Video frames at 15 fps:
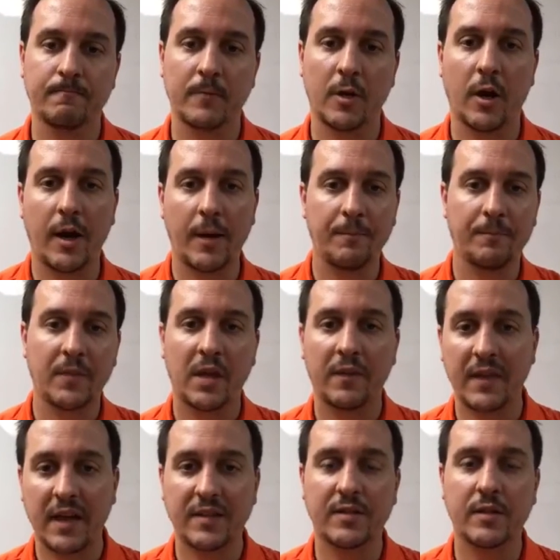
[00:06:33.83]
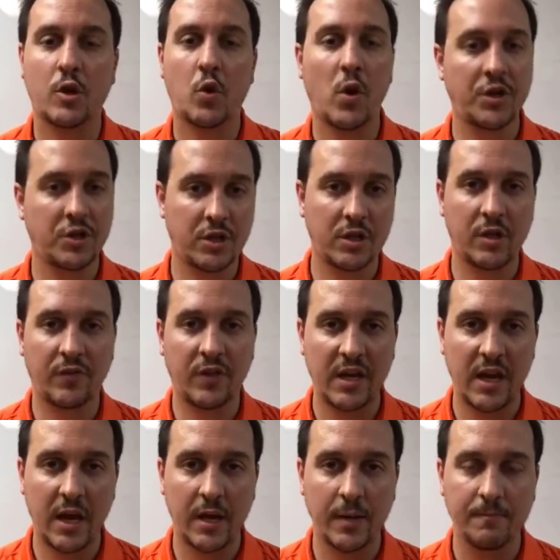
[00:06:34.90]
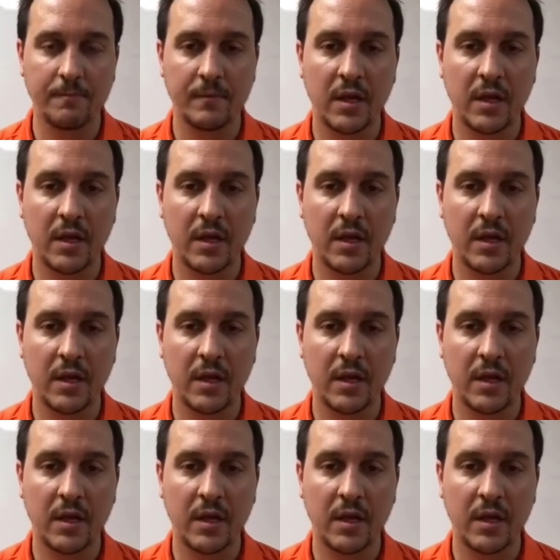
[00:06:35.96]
All right, that's the question of the day.